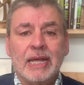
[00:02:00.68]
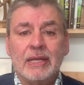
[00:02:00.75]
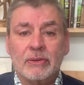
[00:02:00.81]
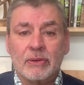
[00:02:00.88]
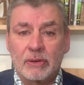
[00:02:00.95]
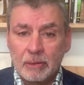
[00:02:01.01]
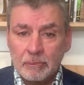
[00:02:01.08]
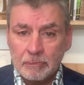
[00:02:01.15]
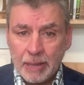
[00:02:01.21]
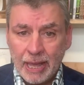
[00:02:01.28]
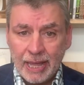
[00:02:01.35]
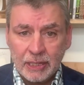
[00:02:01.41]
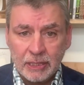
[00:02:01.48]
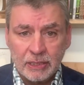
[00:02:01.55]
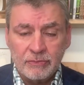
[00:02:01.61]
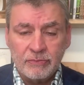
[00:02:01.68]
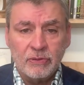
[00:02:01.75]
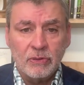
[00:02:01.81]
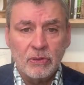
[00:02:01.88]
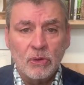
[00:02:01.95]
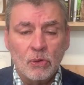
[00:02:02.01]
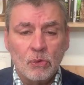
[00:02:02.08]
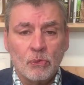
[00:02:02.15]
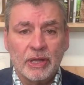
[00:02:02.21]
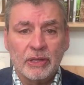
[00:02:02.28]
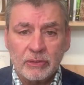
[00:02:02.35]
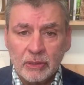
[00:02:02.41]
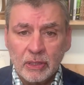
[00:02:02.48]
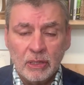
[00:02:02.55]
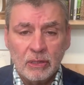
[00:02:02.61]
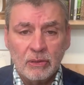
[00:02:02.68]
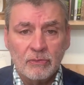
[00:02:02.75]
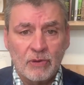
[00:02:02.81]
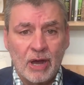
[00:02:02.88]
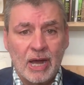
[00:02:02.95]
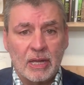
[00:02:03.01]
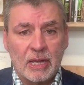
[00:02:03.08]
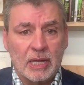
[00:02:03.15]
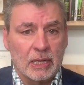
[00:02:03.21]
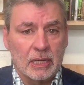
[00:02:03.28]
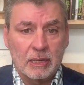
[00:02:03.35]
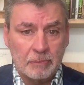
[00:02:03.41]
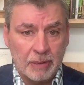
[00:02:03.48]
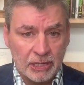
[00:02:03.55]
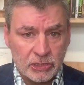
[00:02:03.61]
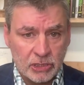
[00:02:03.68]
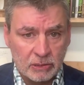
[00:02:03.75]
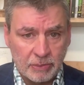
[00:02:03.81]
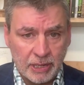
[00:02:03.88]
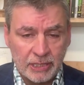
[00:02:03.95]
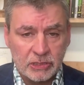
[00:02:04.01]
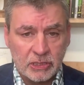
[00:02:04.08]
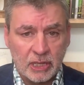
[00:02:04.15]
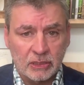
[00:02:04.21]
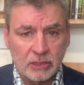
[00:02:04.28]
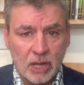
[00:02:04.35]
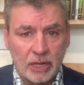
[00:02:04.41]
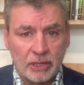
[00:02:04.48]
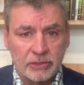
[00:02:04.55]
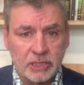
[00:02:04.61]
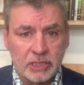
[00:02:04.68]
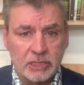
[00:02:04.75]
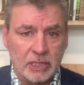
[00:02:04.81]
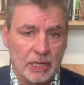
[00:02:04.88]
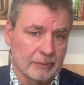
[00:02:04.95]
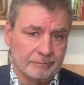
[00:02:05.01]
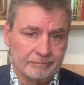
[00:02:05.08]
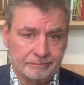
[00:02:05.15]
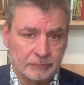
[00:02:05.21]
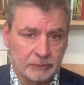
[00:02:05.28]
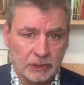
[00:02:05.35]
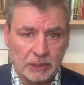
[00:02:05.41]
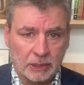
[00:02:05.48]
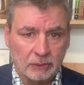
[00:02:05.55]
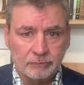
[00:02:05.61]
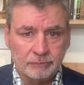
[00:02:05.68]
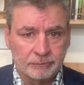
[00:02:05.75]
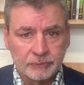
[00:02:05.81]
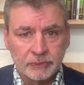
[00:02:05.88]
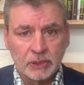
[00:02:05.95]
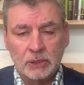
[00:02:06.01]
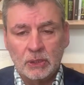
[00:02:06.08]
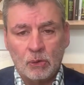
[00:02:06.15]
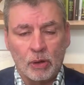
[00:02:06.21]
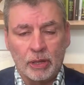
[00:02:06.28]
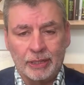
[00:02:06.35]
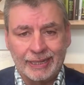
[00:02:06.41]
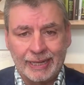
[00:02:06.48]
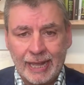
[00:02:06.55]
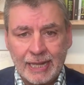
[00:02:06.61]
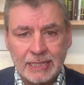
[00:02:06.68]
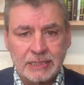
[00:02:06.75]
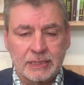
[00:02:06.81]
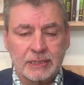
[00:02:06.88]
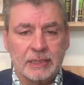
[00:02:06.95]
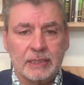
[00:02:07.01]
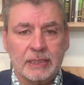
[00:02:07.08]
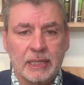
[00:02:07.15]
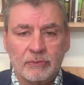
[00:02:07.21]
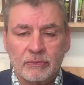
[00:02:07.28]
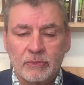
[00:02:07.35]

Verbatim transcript: either competitive with uh, combustion-based technologies like, you know, oil and gas and